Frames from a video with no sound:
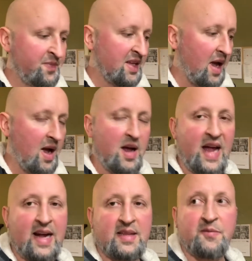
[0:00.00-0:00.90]
Uh, I
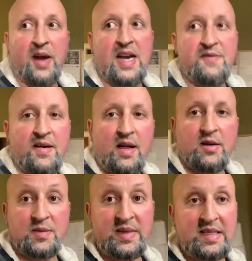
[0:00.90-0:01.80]
got them for
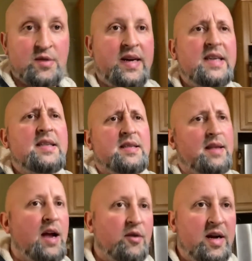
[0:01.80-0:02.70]
$85 a piece, so I didn't get
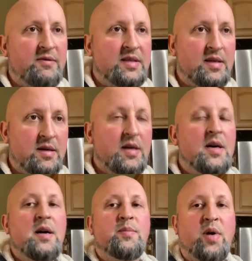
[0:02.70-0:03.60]
that great of a deal,
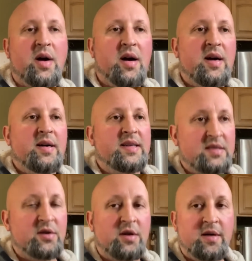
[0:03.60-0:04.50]
but
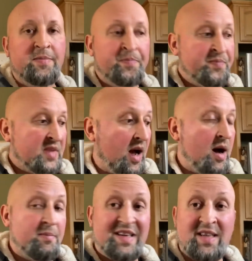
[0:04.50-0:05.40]
still good.
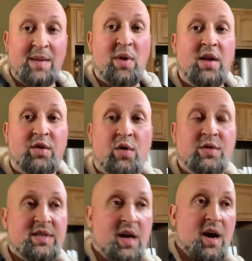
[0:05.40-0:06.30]
Um, because I bought
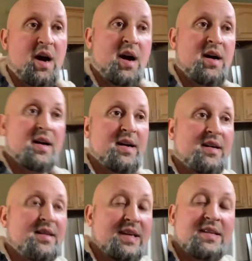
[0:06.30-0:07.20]
those, uh,
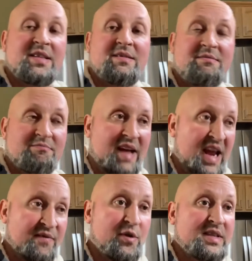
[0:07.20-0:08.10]

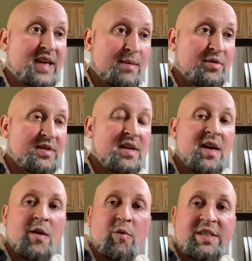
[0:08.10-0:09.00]
eight foot tables,
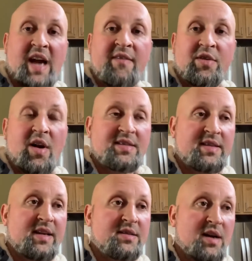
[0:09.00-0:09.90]
which after all said
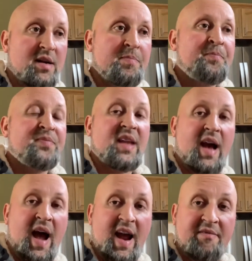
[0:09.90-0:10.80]
and done,
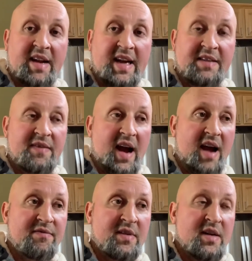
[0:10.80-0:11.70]
I have
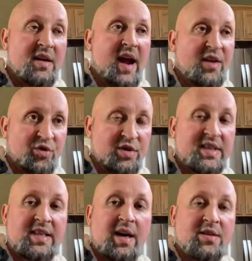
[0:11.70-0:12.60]
95 at
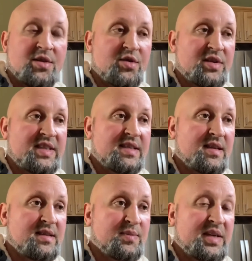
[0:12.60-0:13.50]

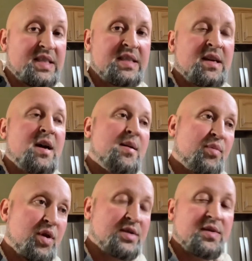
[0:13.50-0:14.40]
$13.13 a piece,
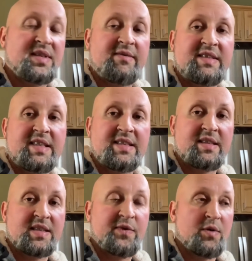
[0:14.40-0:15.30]
plus those 17
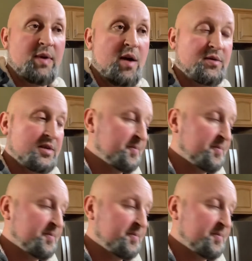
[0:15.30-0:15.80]
six foot rounds.